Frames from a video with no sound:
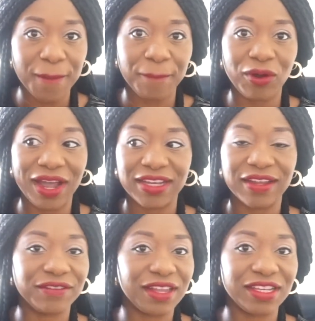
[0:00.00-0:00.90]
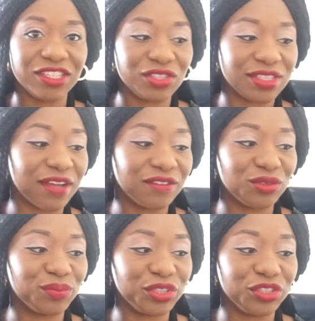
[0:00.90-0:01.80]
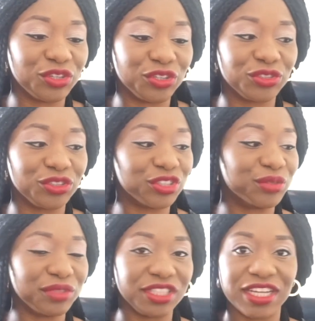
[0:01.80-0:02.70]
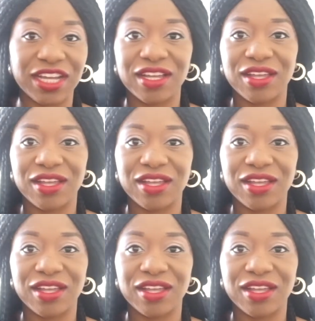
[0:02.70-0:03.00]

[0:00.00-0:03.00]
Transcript: but I definitely just have to be on social media.